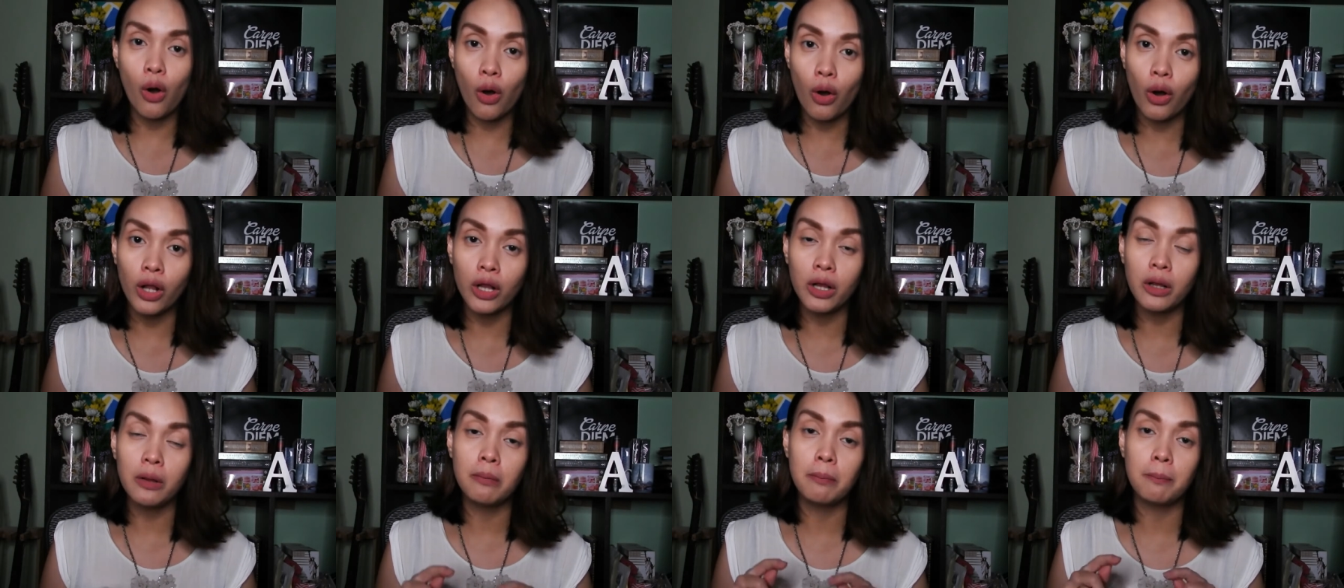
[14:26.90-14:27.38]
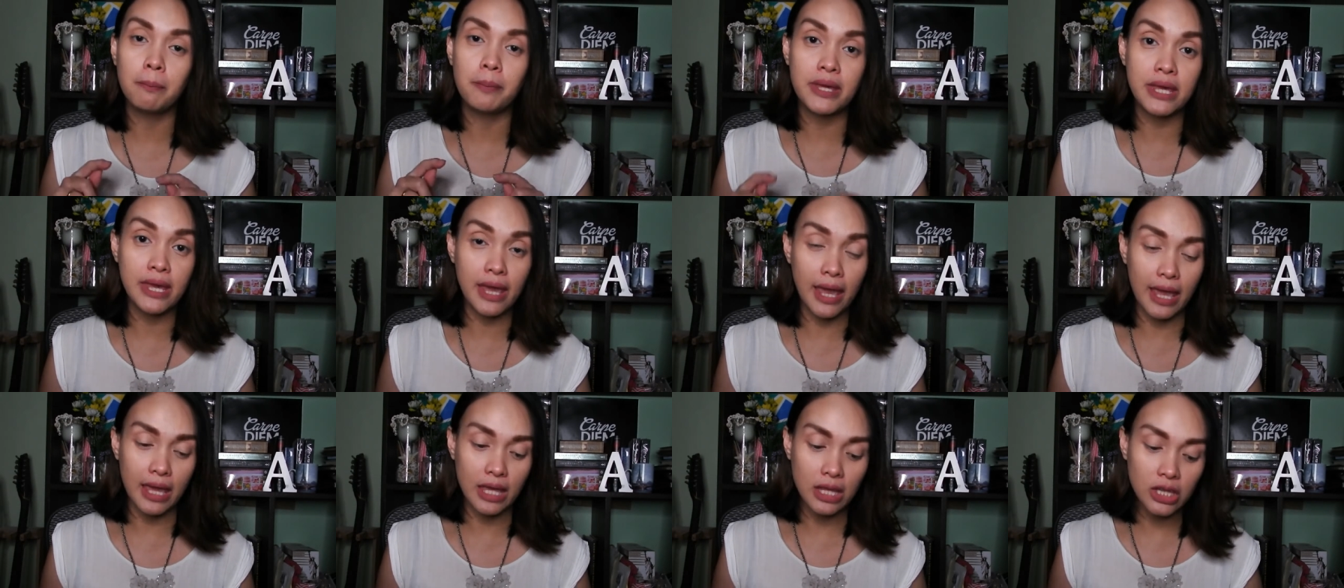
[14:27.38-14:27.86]

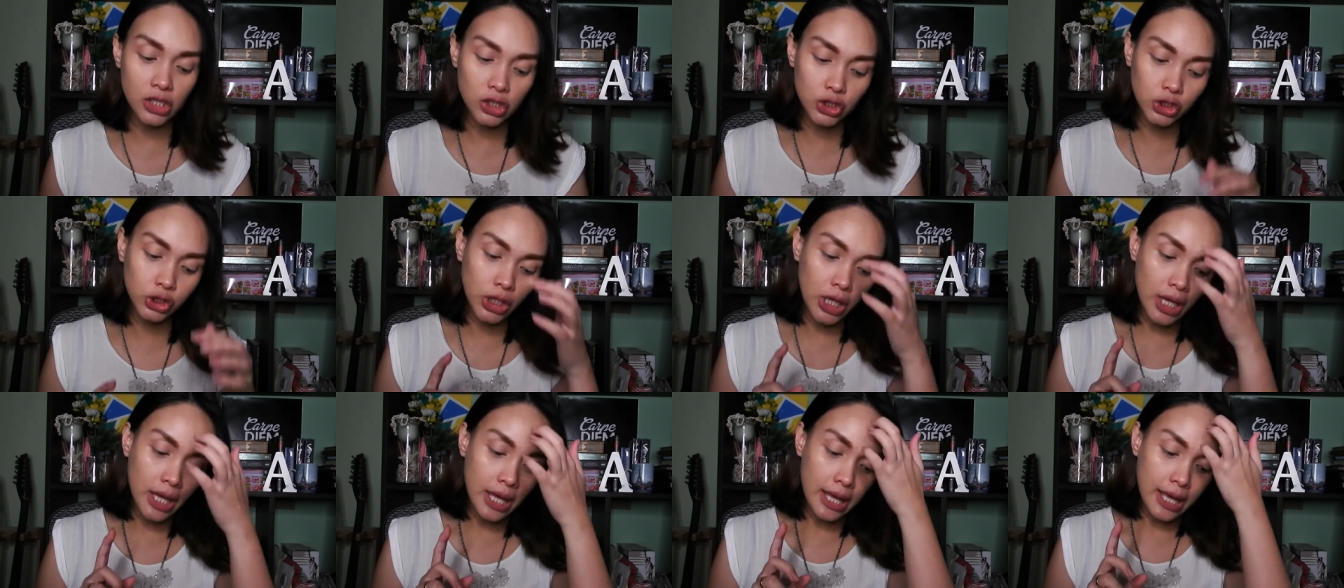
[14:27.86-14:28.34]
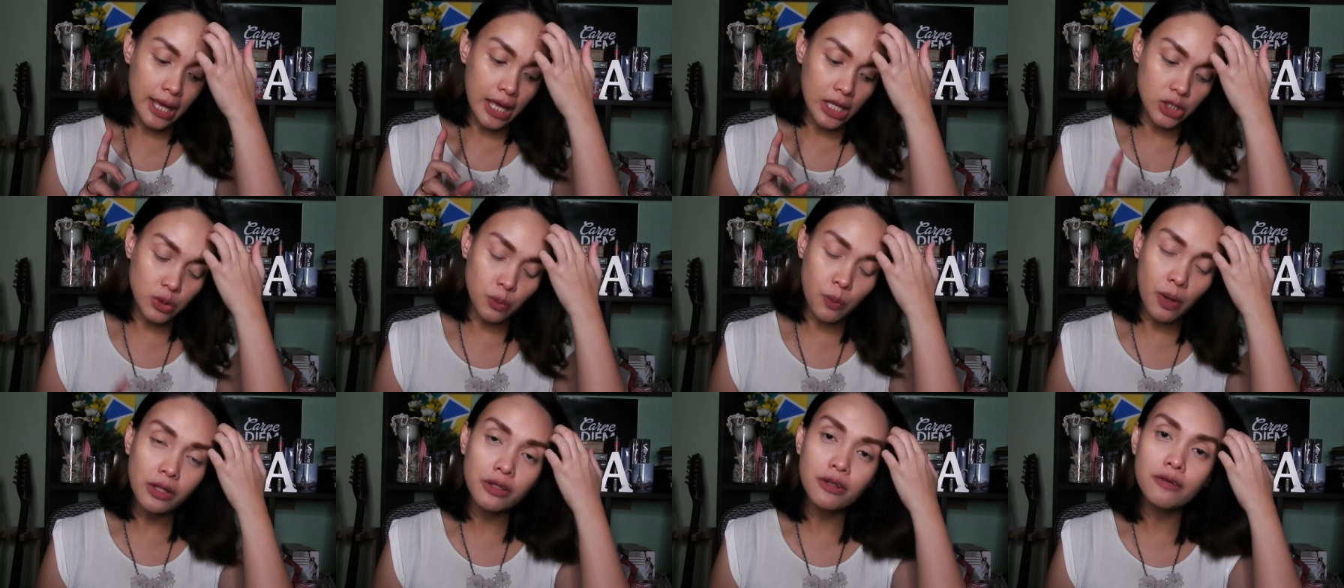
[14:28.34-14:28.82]
PH.
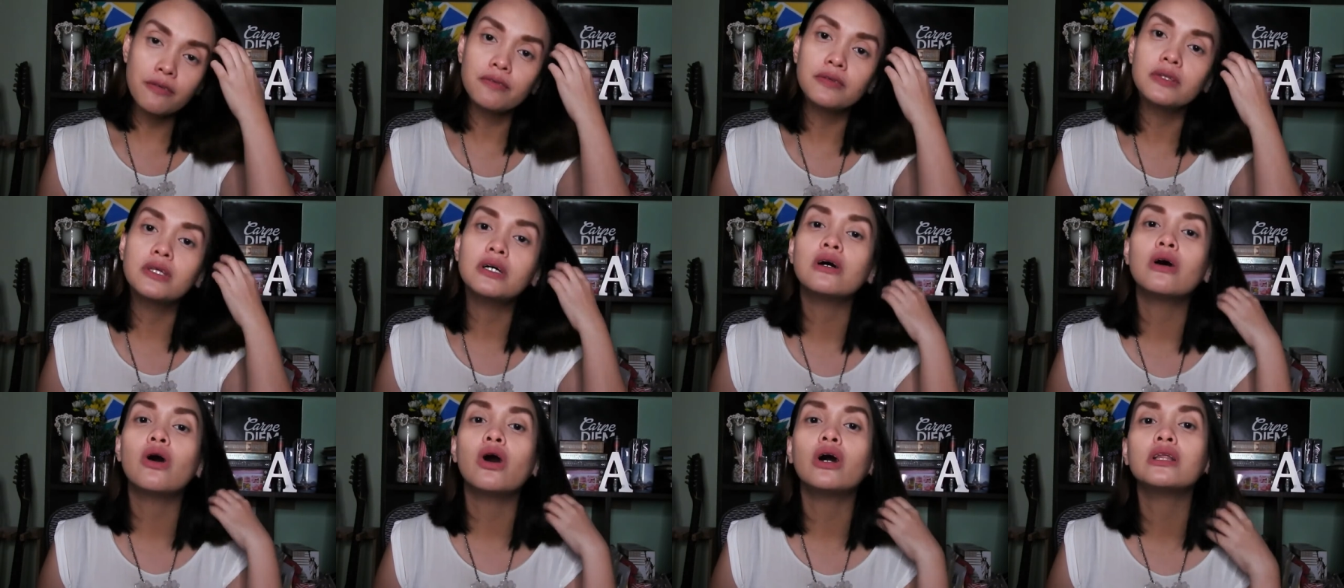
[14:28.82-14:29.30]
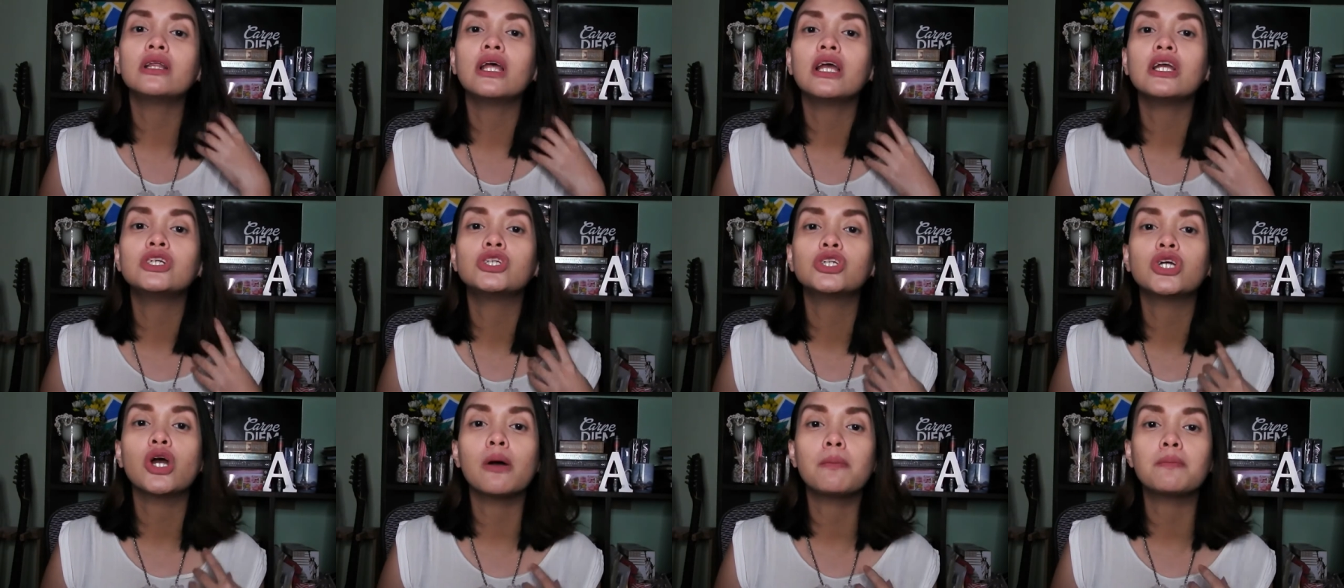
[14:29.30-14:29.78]
It's one of the
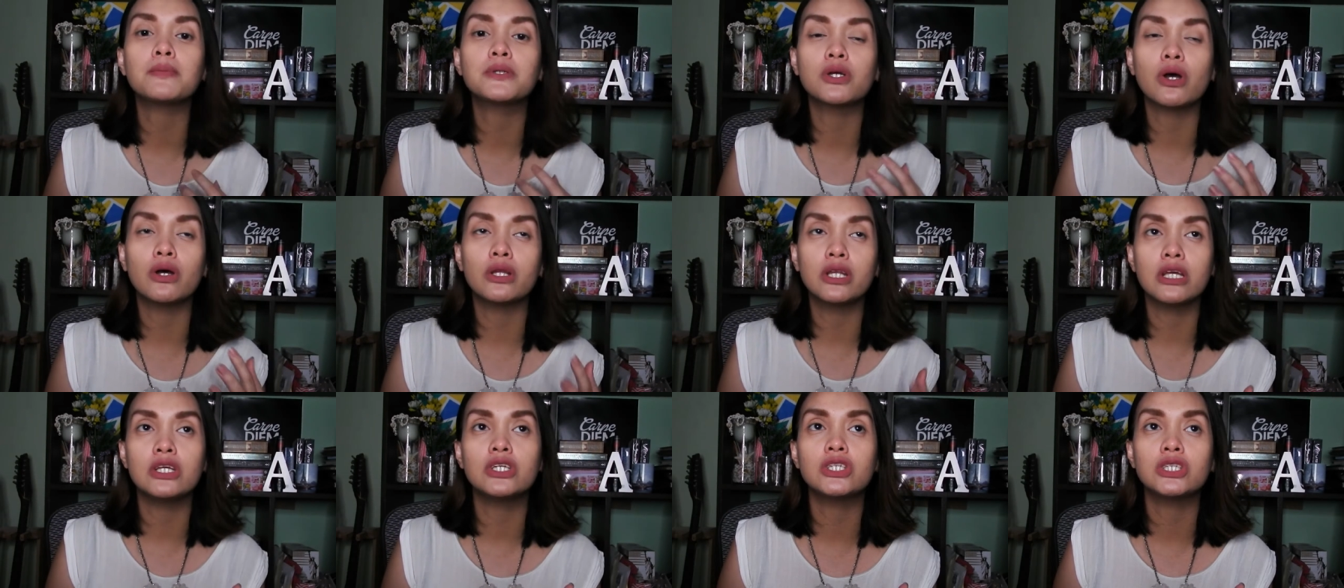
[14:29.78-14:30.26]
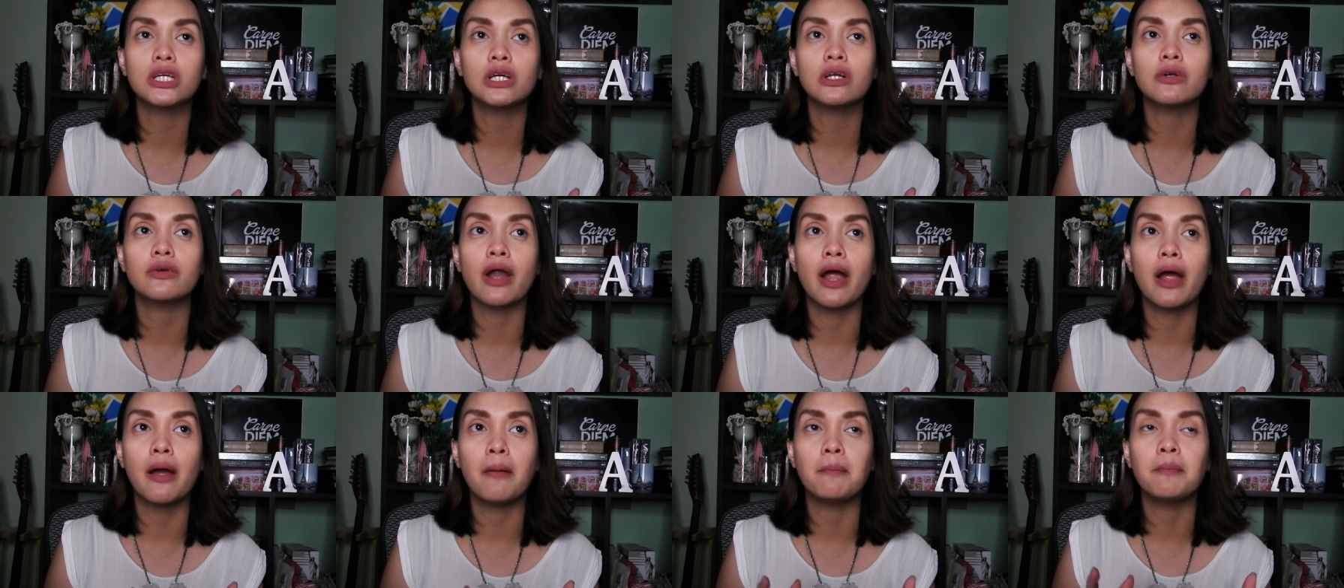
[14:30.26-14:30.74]
online shops on
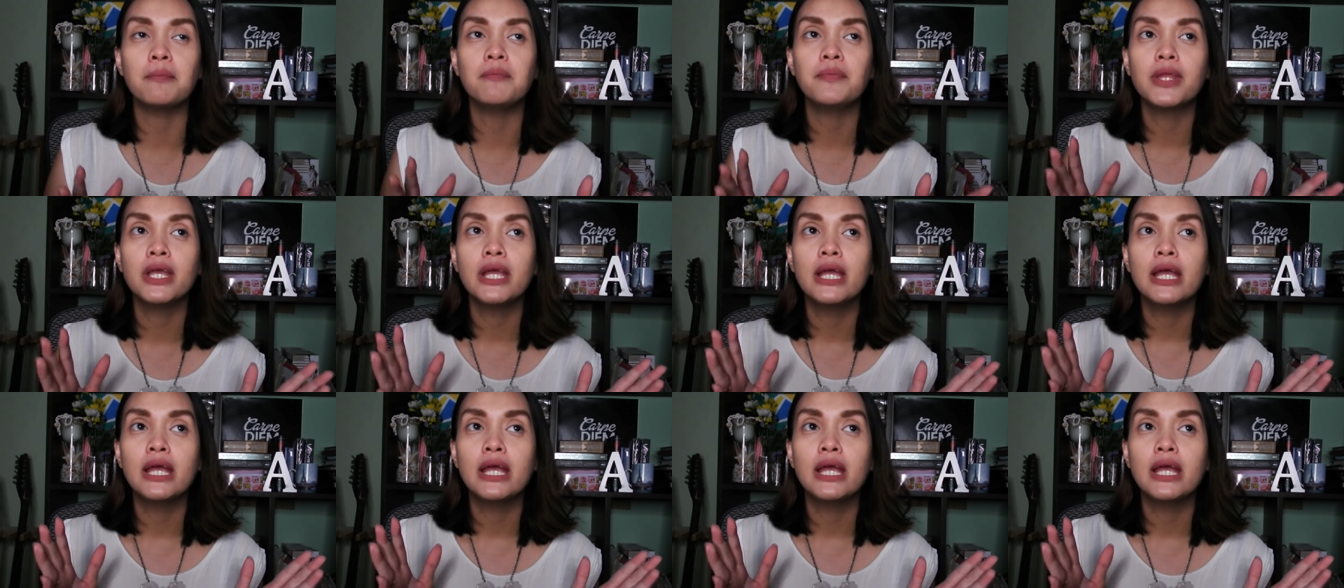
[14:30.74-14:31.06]
Instagram